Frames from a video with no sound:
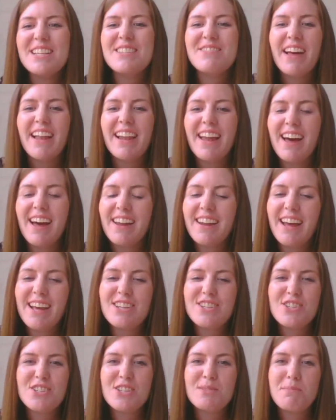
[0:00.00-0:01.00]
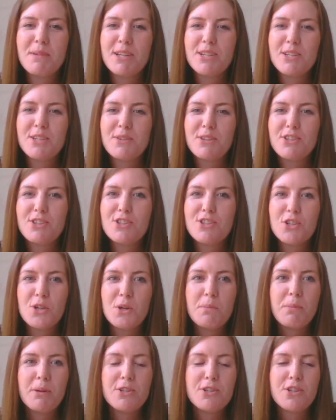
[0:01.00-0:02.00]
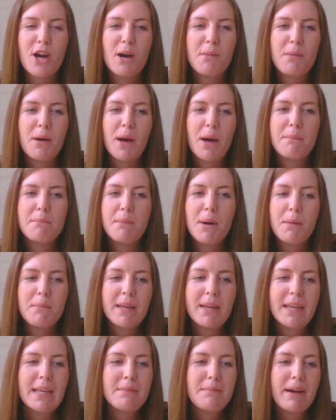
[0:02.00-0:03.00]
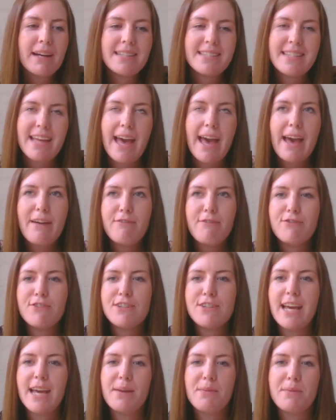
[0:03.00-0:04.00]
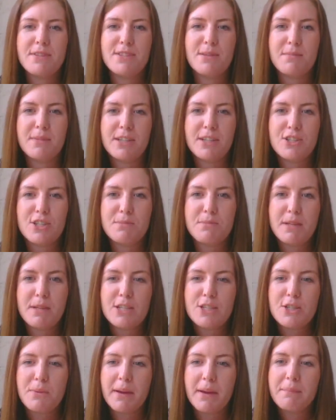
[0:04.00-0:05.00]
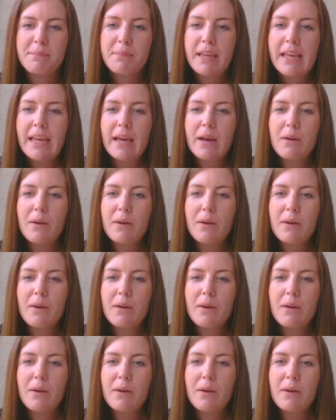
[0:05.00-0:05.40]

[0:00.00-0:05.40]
Svetlana has just been doing a super job. Her mum emails every day with something she's been doing.